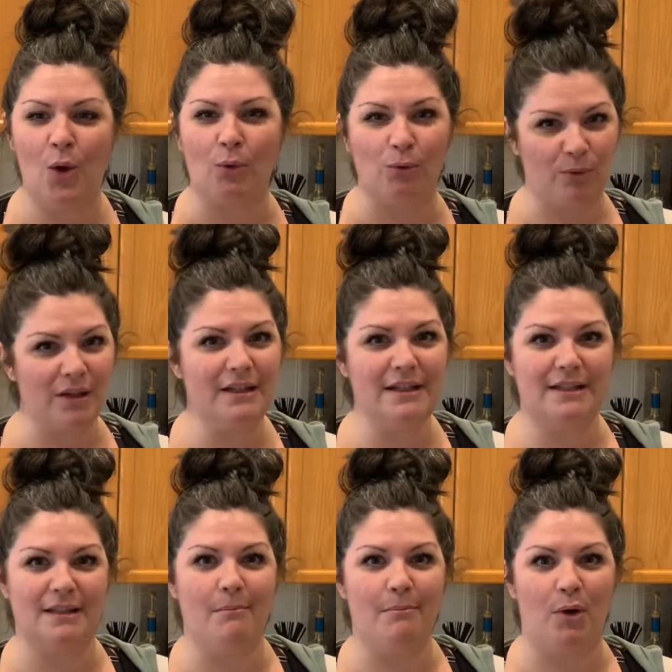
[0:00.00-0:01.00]
really
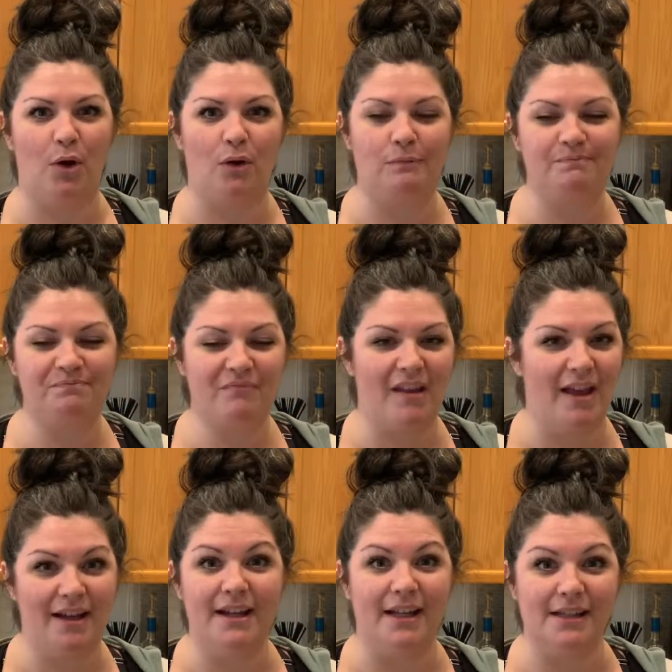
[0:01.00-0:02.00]
simple,
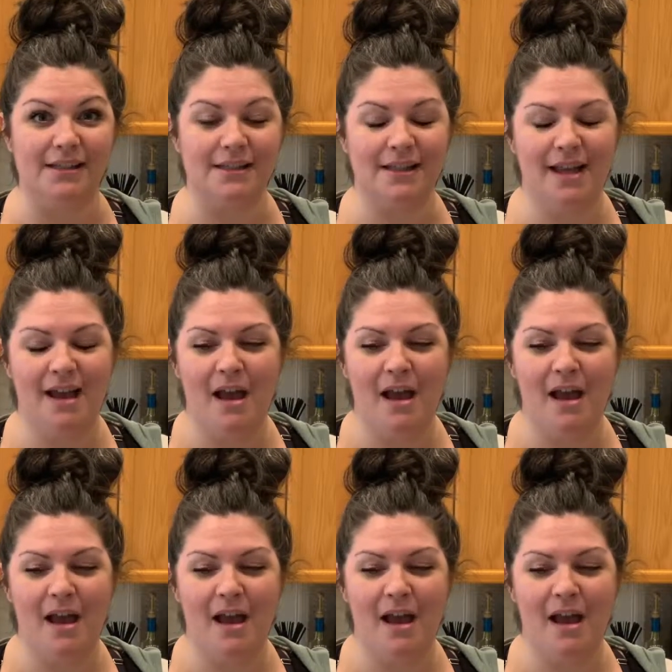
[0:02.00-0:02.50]
and it is.